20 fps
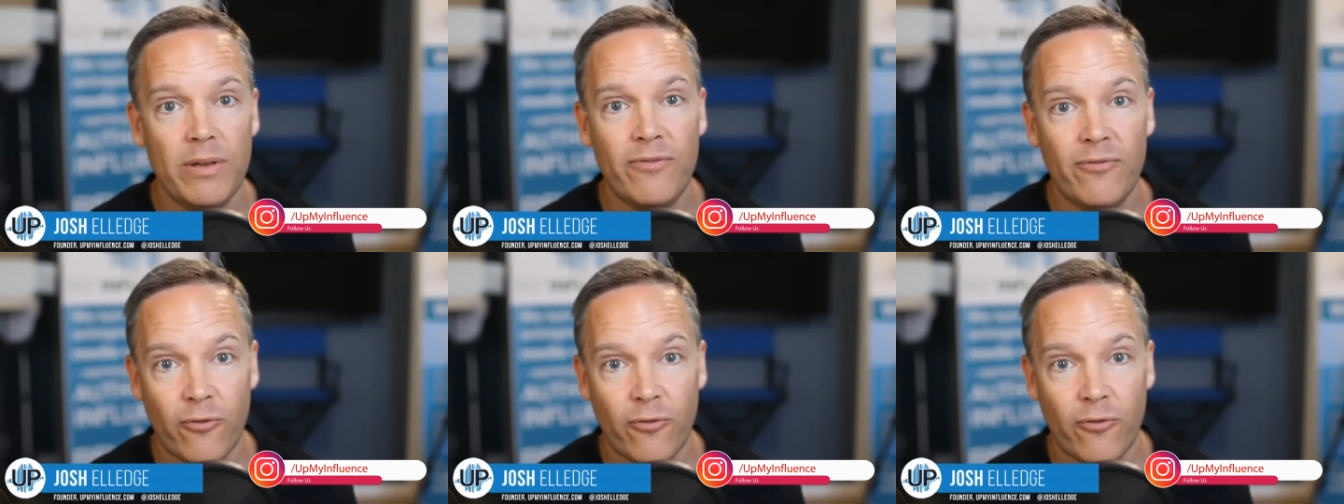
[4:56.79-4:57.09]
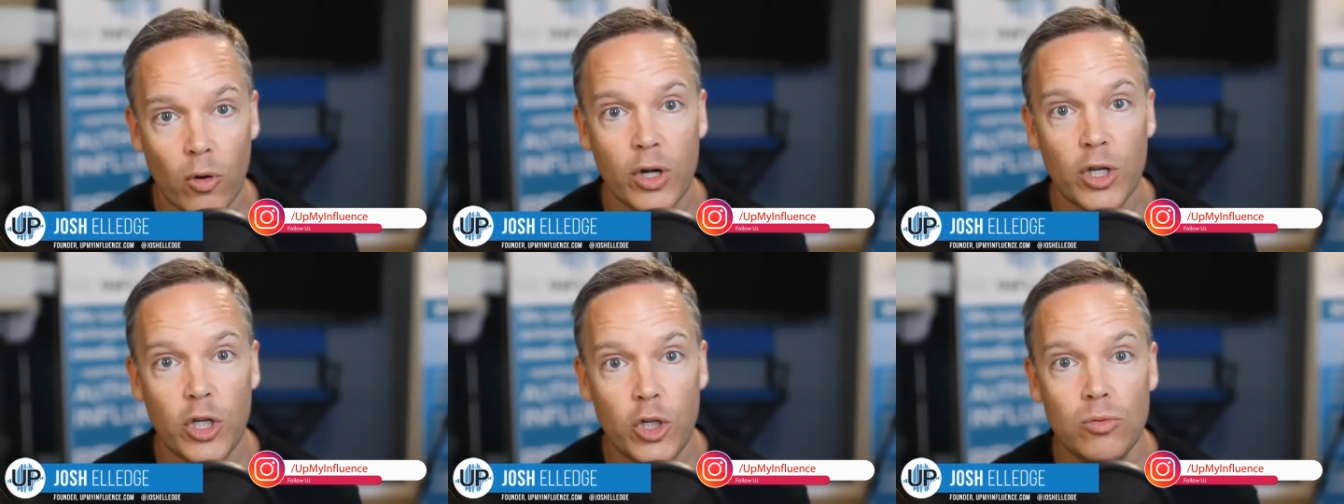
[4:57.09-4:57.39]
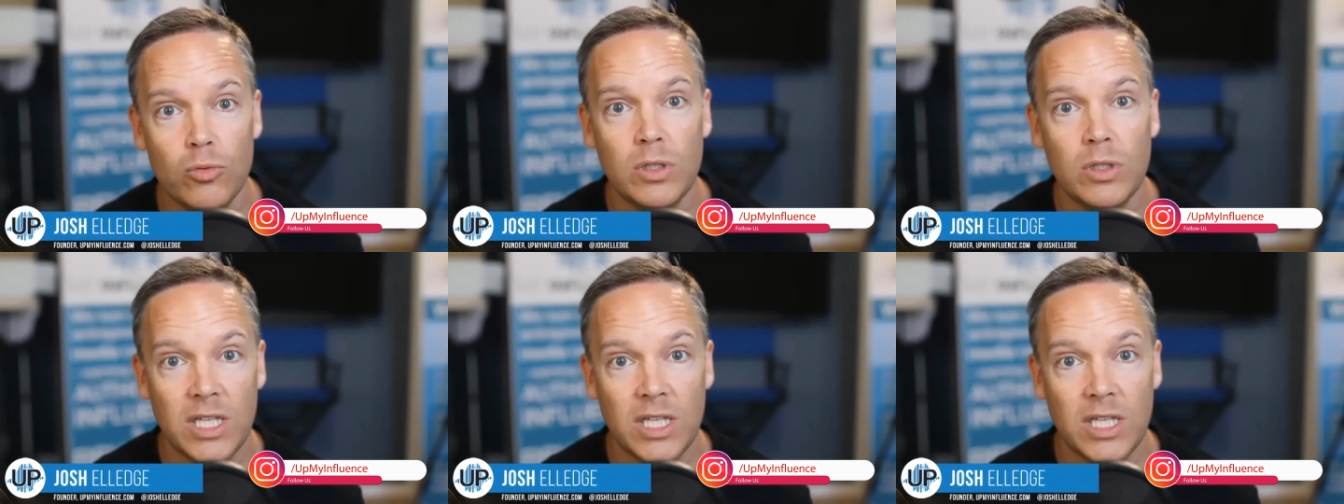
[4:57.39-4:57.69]
before
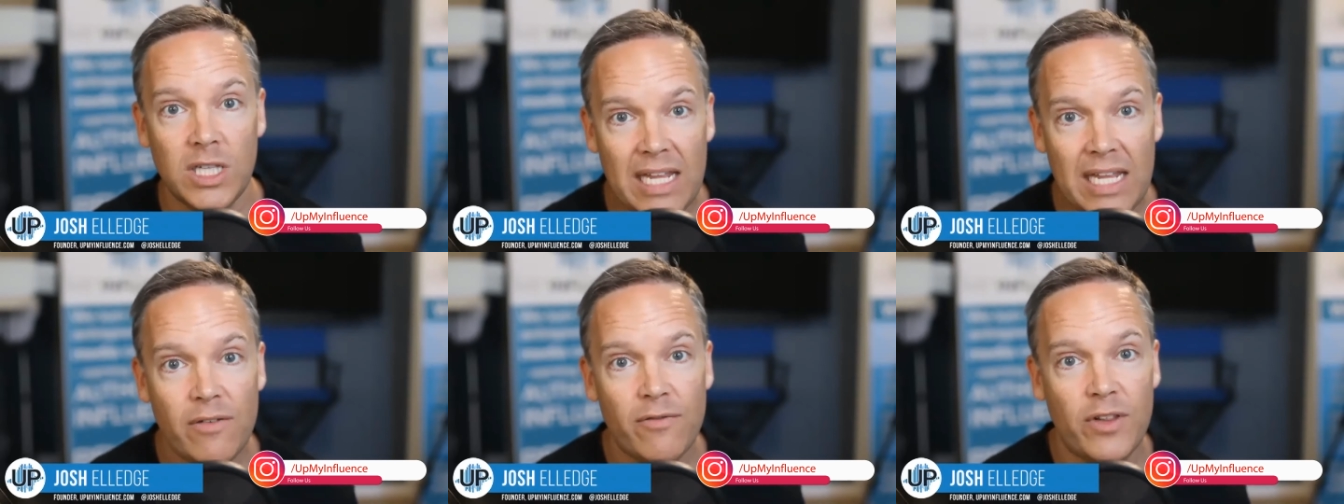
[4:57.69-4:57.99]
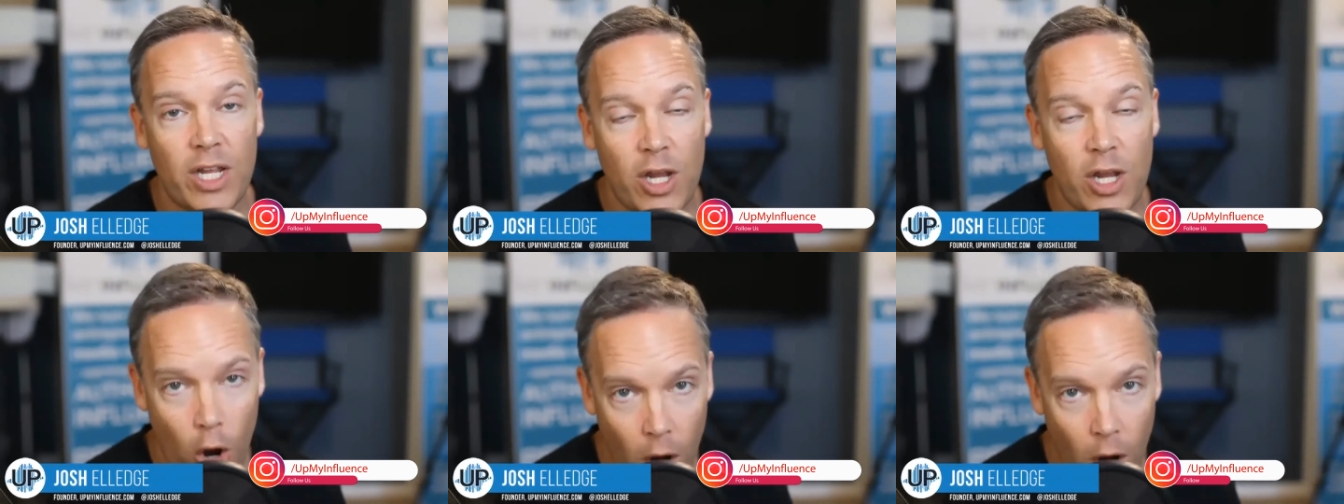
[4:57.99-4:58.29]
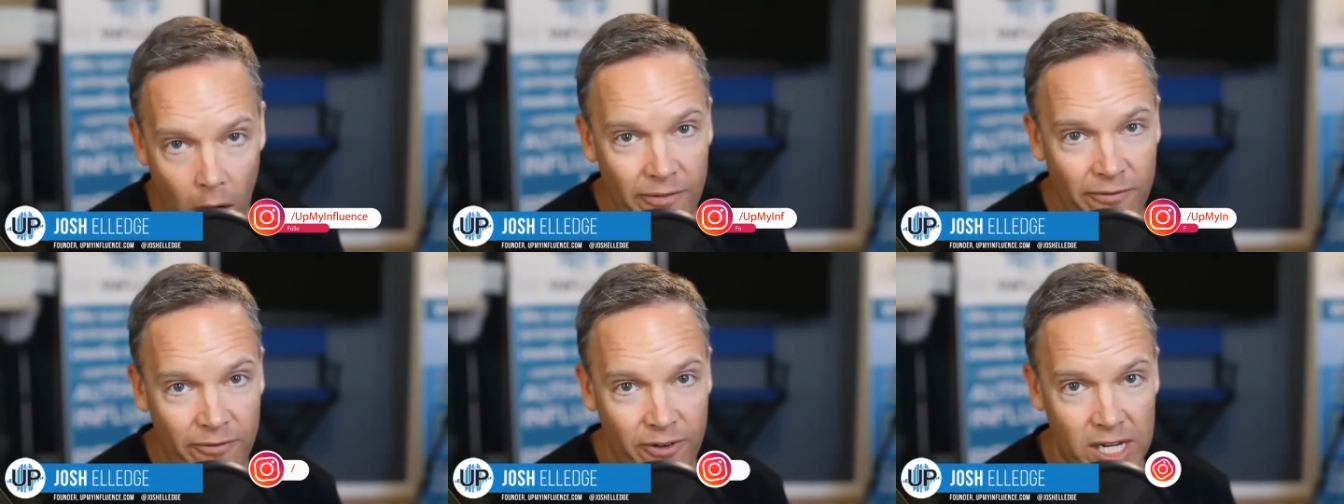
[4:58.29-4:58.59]
you leave the
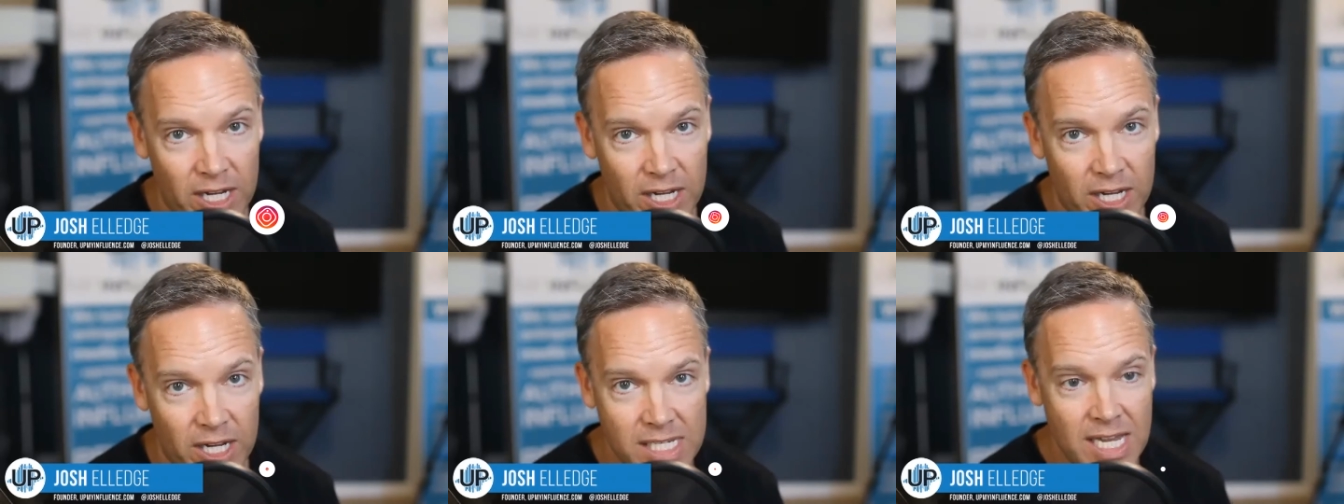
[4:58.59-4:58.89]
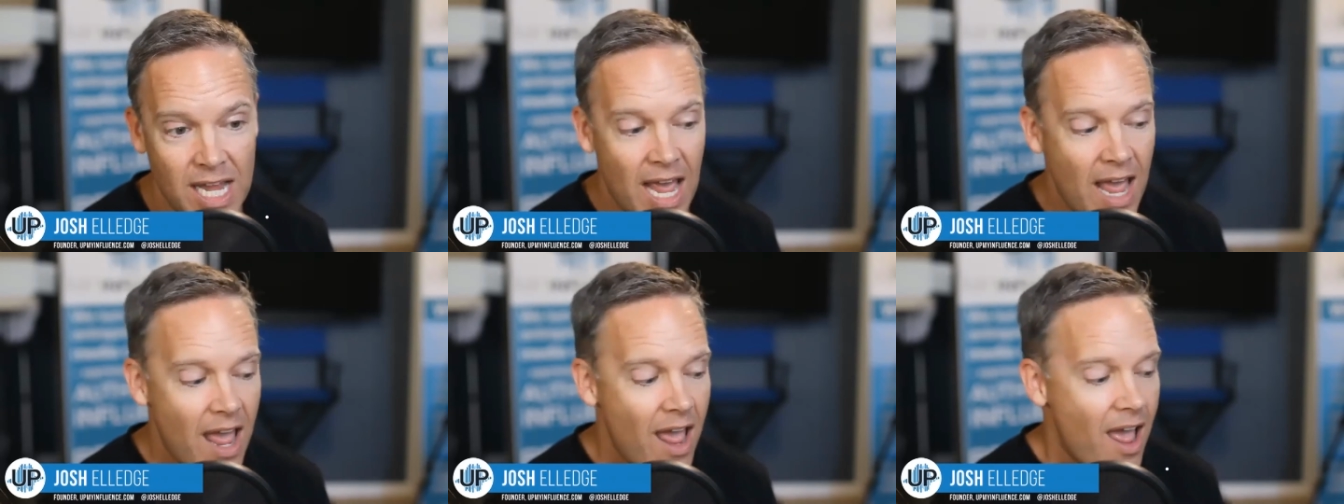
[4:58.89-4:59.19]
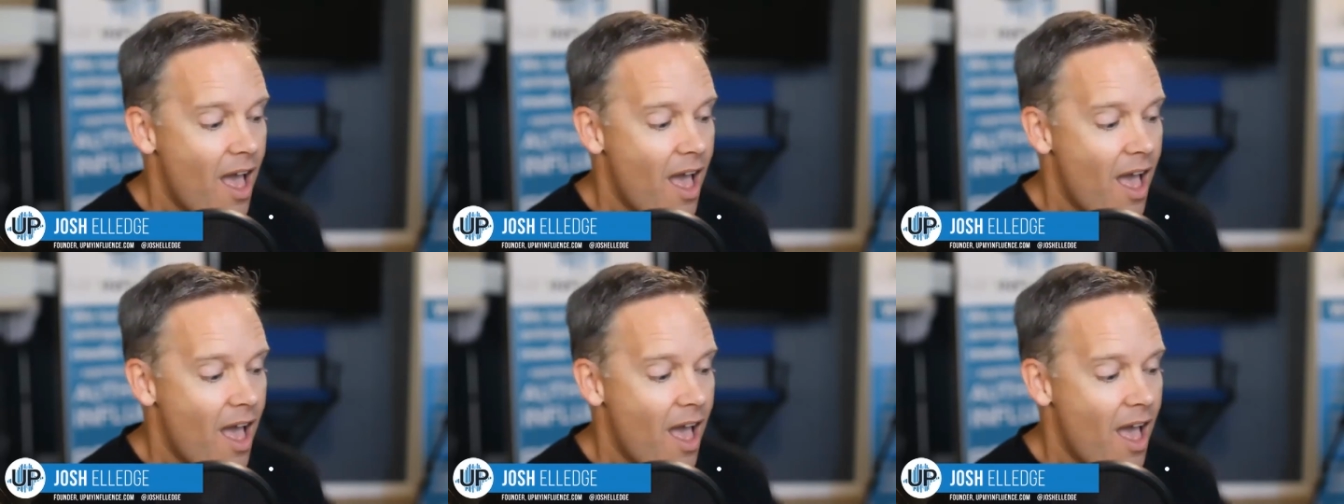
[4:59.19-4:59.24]
office.